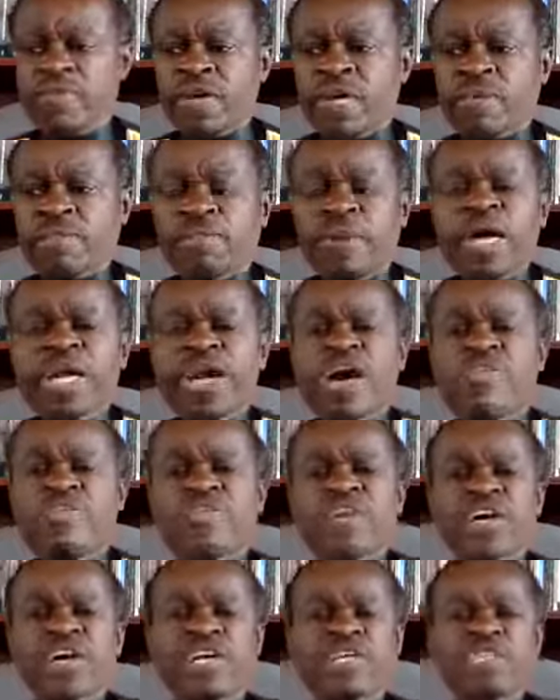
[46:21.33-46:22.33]
that
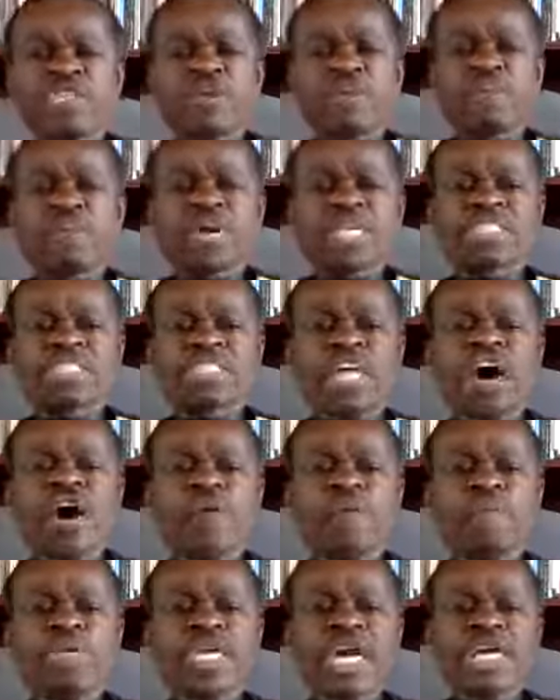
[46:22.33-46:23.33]
Pan-Africanism must
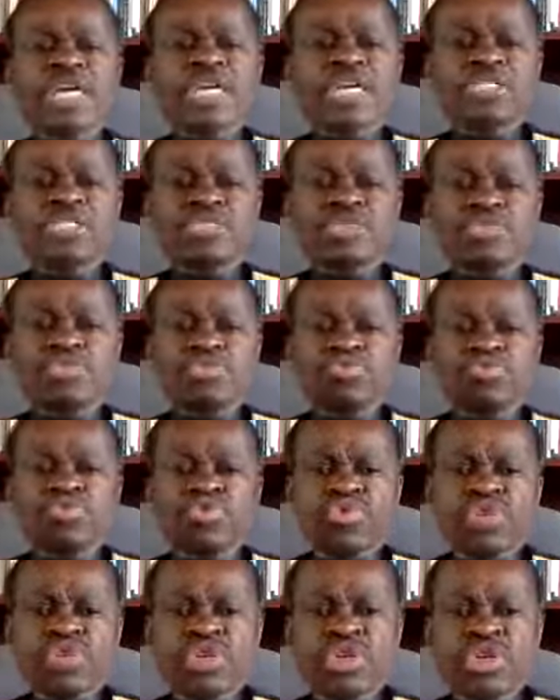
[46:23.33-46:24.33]
now be
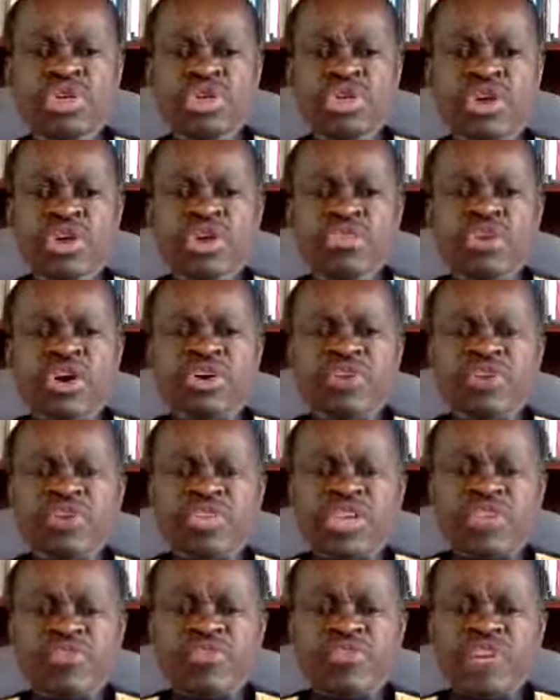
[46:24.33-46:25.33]
understood
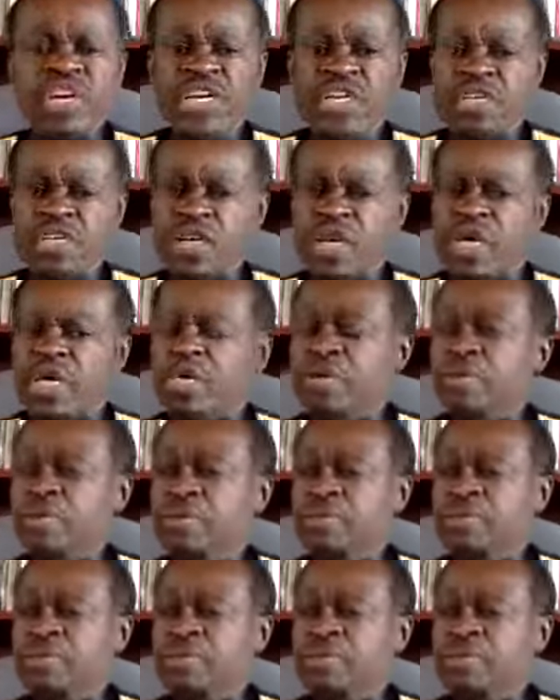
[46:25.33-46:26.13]
not differently,